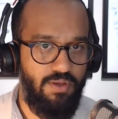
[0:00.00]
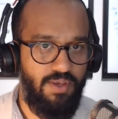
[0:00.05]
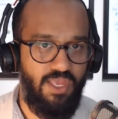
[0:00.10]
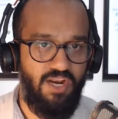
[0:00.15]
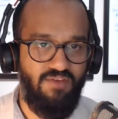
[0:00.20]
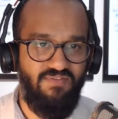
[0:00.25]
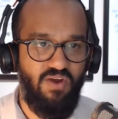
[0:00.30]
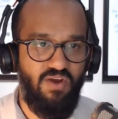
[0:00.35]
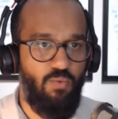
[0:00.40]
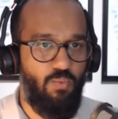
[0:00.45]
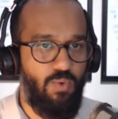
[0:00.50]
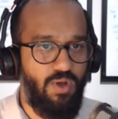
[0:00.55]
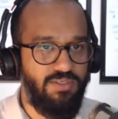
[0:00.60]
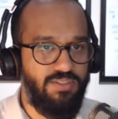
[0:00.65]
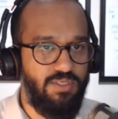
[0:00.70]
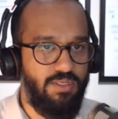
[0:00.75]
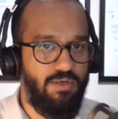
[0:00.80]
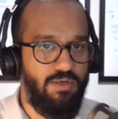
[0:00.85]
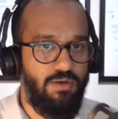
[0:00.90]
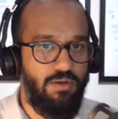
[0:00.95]
And if I
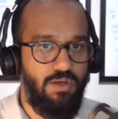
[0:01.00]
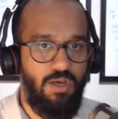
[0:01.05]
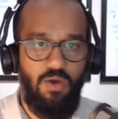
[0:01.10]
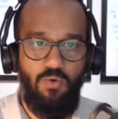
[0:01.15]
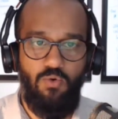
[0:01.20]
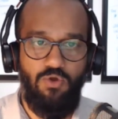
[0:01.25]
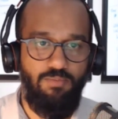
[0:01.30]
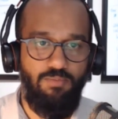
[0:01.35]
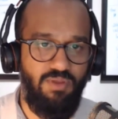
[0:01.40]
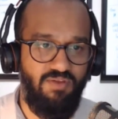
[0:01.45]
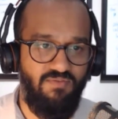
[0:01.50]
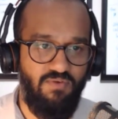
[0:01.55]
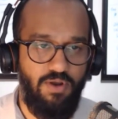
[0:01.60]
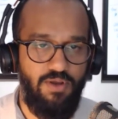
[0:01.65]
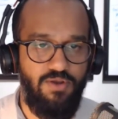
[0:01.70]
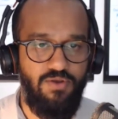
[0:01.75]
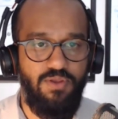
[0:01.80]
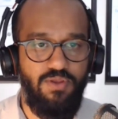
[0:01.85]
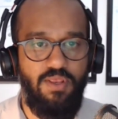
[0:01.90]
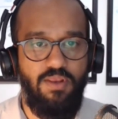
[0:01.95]
wasn't, I wouldn't be
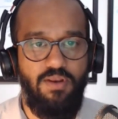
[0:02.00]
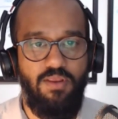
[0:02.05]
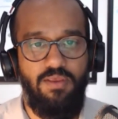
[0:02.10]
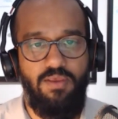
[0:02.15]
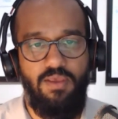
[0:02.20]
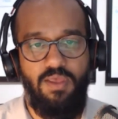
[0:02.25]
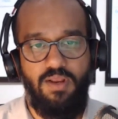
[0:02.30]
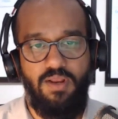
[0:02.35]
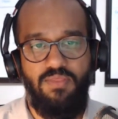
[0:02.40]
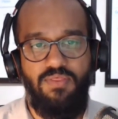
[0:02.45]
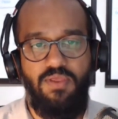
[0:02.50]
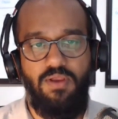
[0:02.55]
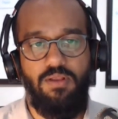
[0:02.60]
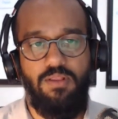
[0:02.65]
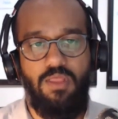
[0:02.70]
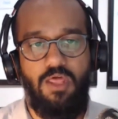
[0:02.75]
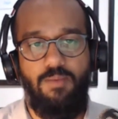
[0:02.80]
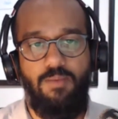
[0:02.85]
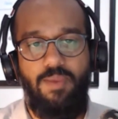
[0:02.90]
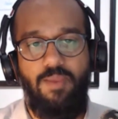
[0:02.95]
very good at it. And I think a
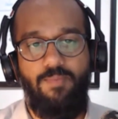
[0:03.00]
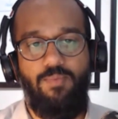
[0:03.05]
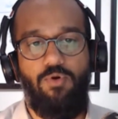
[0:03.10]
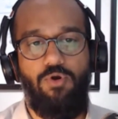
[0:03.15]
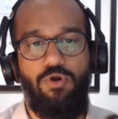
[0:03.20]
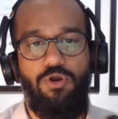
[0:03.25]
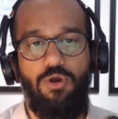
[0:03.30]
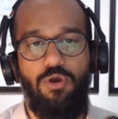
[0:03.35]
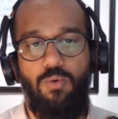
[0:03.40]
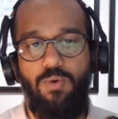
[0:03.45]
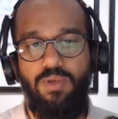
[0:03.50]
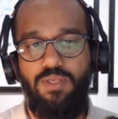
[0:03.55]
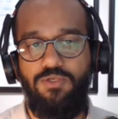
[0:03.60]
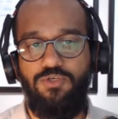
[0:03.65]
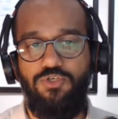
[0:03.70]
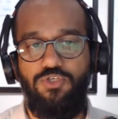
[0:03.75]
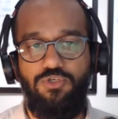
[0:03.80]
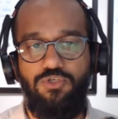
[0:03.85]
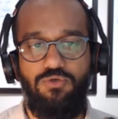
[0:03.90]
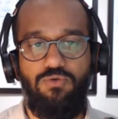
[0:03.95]
lot of people go
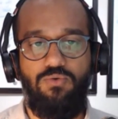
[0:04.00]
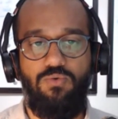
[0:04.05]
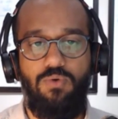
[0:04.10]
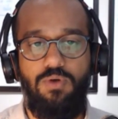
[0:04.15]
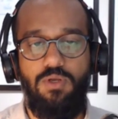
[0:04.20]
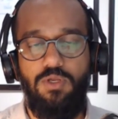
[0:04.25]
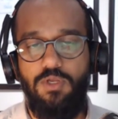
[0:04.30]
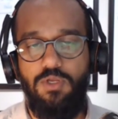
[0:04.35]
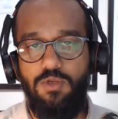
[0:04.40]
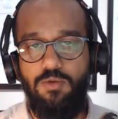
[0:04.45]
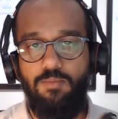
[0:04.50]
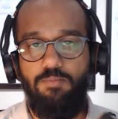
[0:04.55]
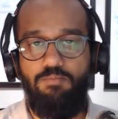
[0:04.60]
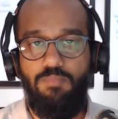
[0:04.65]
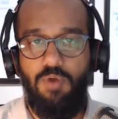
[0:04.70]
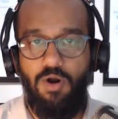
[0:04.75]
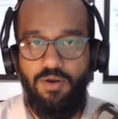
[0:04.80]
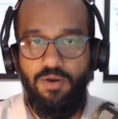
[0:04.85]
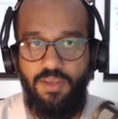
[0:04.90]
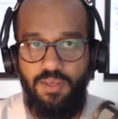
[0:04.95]
into
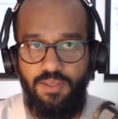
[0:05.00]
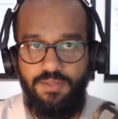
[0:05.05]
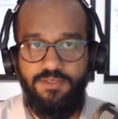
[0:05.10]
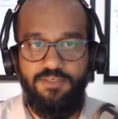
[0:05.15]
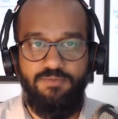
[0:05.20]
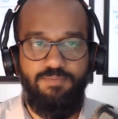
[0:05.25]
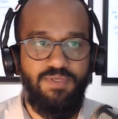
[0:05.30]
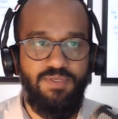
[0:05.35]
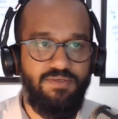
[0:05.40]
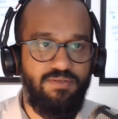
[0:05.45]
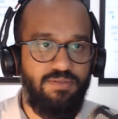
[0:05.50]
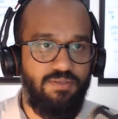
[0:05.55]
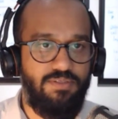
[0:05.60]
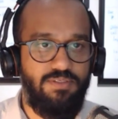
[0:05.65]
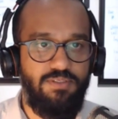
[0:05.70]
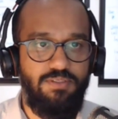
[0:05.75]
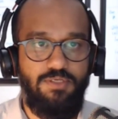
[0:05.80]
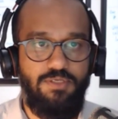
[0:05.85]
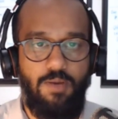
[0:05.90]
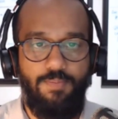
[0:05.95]
markets,
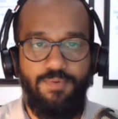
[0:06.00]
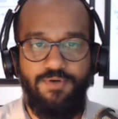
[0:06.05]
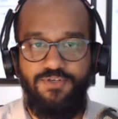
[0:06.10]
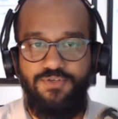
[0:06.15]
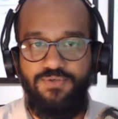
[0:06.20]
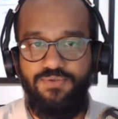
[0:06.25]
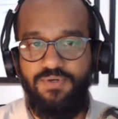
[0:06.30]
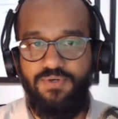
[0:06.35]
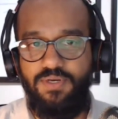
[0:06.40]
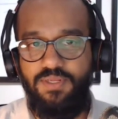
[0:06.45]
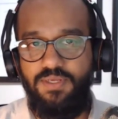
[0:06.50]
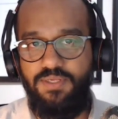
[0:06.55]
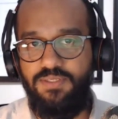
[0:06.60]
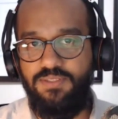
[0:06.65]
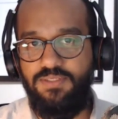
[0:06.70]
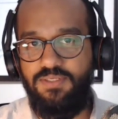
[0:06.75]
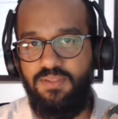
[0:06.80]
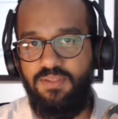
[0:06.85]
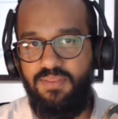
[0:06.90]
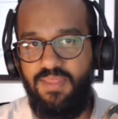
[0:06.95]
businesses,
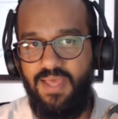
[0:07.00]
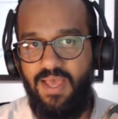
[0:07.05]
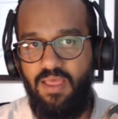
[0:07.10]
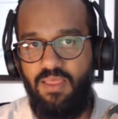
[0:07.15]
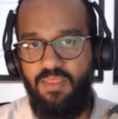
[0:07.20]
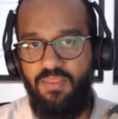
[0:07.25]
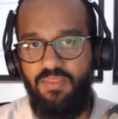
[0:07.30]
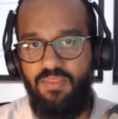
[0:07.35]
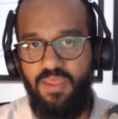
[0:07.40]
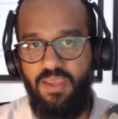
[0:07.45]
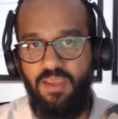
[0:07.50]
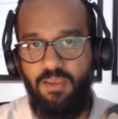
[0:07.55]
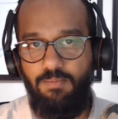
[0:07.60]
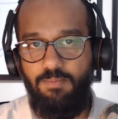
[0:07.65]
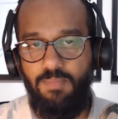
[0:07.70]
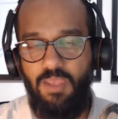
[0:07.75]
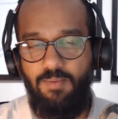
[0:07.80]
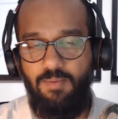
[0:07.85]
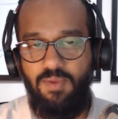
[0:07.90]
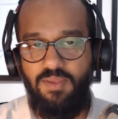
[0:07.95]
opportunities that they
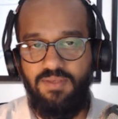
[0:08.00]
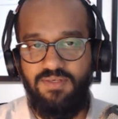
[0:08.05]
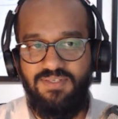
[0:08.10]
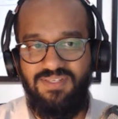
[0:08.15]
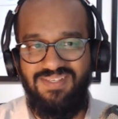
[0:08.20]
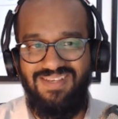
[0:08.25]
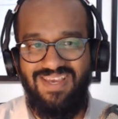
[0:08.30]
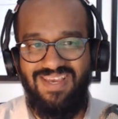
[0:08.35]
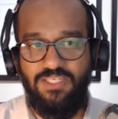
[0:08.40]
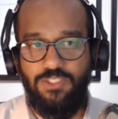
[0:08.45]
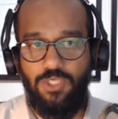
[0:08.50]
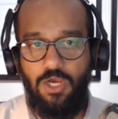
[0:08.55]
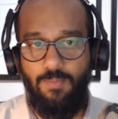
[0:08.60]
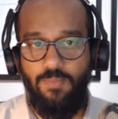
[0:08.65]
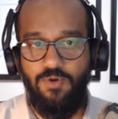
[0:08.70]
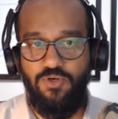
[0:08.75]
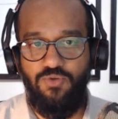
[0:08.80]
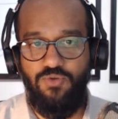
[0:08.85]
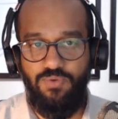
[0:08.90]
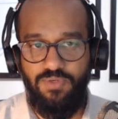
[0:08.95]
maybe see as
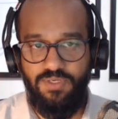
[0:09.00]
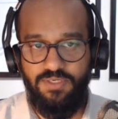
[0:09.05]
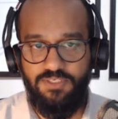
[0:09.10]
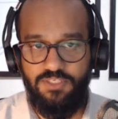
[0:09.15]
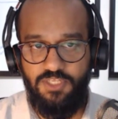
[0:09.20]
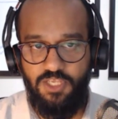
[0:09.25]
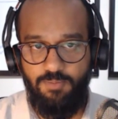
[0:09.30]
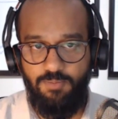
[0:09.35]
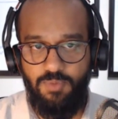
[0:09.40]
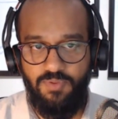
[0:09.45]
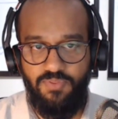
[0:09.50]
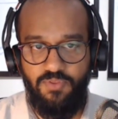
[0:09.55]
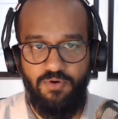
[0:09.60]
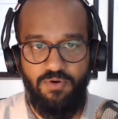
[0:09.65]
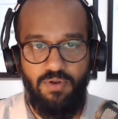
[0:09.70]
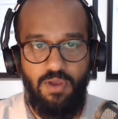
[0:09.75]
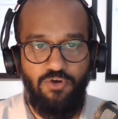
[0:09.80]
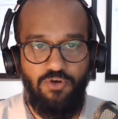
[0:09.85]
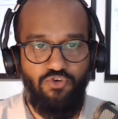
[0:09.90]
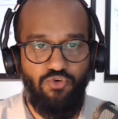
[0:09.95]
opportunistic, but they're
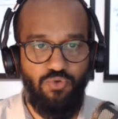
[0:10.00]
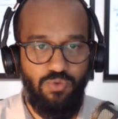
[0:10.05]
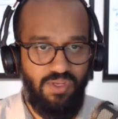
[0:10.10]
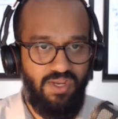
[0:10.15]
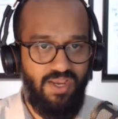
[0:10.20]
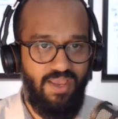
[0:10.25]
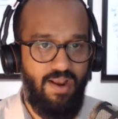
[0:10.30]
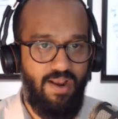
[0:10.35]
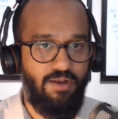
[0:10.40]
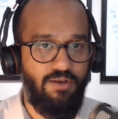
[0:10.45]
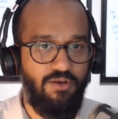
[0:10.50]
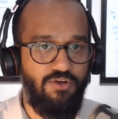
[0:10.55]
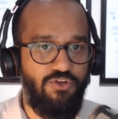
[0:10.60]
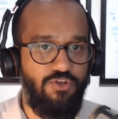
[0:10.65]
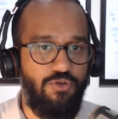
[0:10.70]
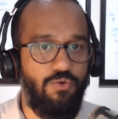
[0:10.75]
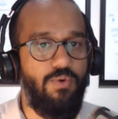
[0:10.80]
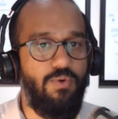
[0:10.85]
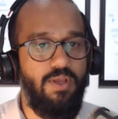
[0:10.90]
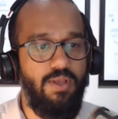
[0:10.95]
not truly connected
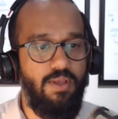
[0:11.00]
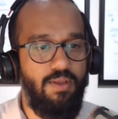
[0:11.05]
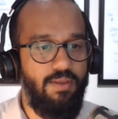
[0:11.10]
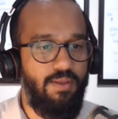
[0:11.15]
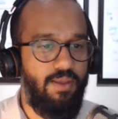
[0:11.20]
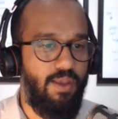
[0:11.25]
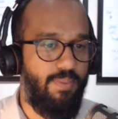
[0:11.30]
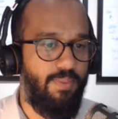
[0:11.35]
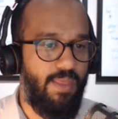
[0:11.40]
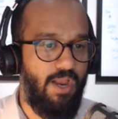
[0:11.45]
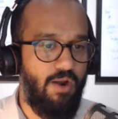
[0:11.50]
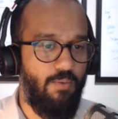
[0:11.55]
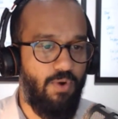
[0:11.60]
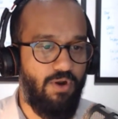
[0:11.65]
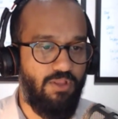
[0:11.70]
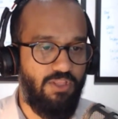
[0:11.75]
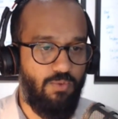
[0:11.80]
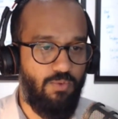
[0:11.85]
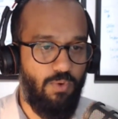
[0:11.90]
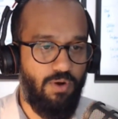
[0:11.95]
to. And that
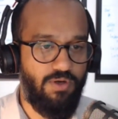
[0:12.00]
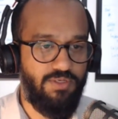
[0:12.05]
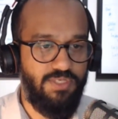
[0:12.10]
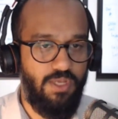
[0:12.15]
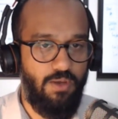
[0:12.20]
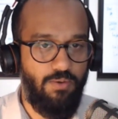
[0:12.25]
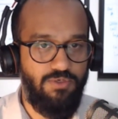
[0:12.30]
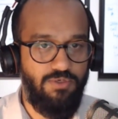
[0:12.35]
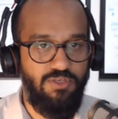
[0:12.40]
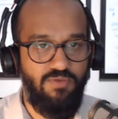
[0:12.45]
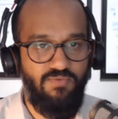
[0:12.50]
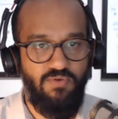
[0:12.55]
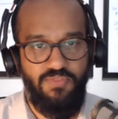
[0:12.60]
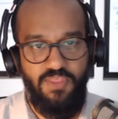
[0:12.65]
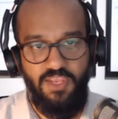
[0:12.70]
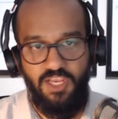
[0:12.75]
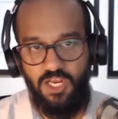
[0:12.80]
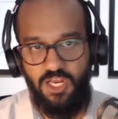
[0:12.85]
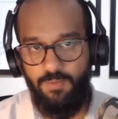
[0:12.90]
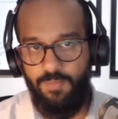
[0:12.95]
rarely works out. So if you're
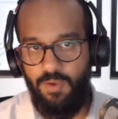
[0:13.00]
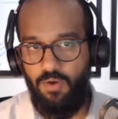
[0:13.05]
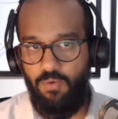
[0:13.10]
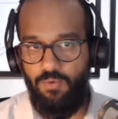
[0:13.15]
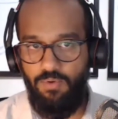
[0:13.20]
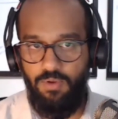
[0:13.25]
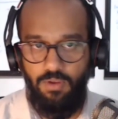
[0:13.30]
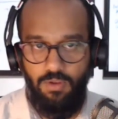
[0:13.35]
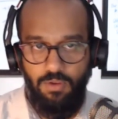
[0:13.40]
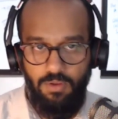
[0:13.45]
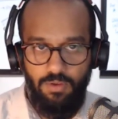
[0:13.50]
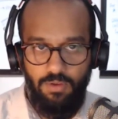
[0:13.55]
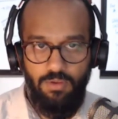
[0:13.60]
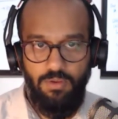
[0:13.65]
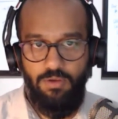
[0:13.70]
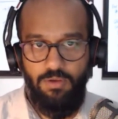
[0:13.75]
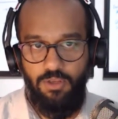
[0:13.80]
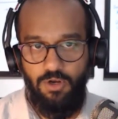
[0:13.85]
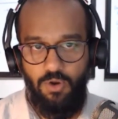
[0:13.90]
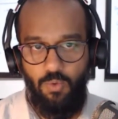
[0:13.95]
thinking about,
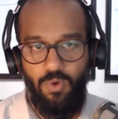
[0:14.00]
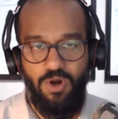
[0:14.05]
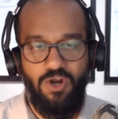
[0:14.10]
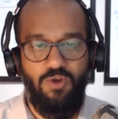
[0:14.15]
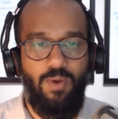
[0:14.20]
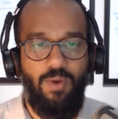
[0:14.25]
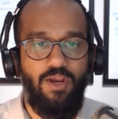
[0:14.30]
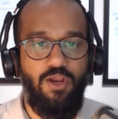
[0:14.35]
you know, where do I